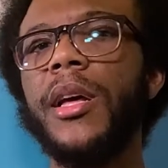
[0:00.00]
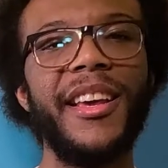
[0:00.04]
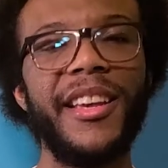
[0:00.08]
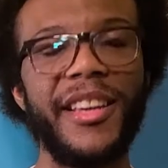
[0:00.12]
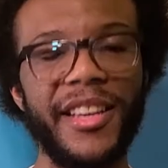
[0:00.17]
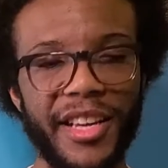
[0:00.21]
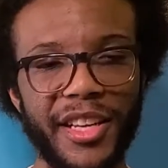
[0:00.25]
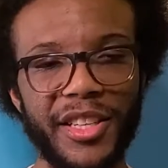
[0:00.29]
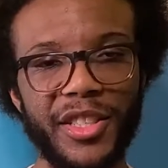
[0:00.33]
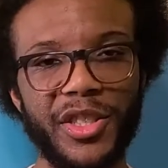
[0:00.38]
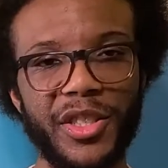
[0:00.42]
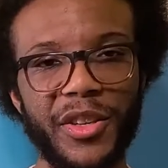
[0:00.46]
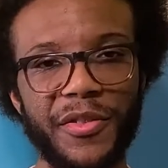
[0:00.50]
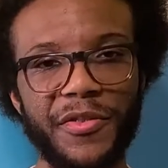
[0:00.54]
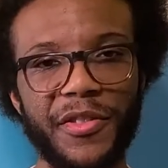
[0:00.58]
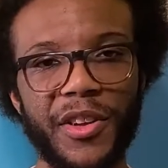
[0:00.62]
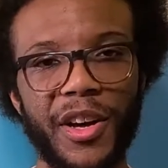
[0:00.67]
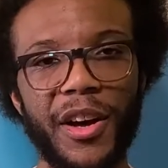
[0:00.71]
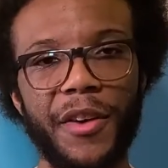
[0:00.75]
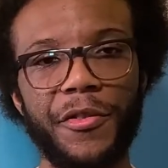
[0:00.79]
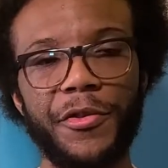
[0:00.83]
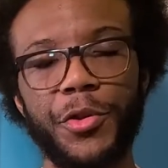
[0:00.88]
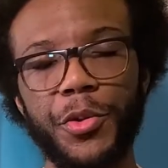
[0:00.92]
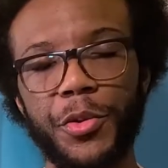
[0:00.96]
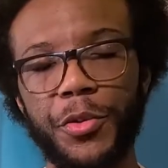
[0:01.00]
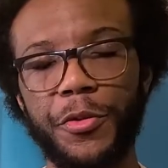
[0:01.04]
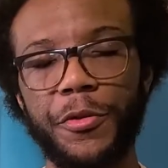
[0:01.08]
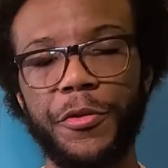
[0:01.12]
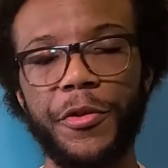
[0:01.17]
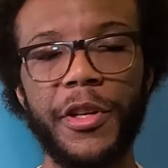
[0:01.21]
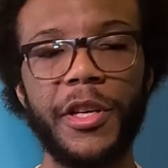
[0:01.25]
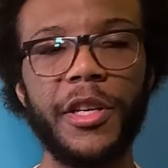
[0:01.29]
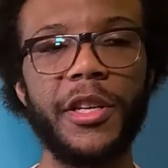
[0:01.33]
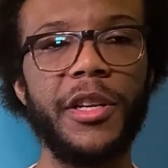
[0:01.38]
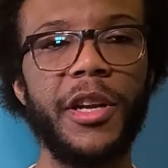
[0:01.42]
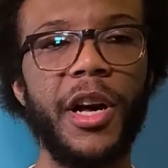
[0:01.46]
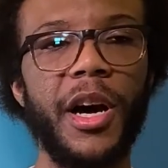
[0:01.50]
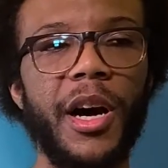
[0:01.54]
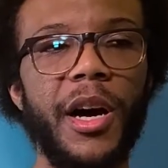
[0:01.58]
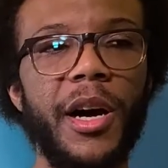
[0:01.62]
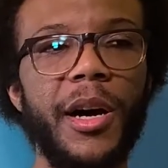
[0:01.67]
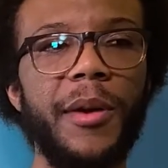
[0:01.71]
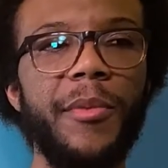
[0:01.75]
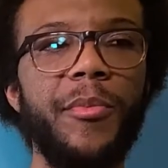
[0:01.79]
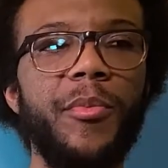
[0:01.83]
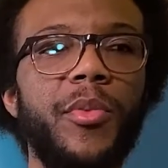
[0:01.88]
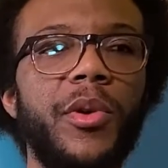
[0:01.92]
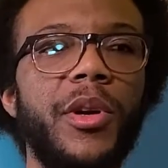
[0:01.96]
He gets shipped off to
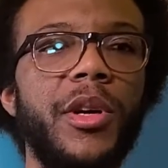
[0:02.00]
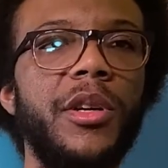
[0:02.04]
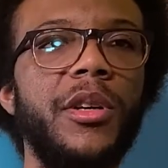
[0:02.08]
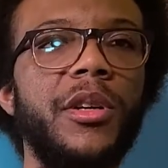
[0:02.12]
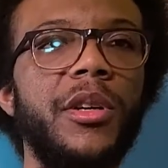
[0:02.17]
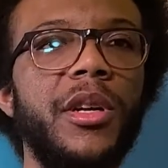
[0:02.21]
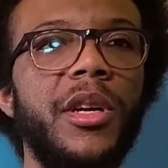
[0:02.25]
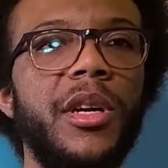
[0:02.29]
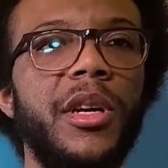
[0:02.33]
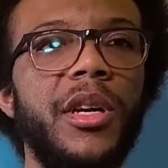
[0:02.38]
Vietnam, where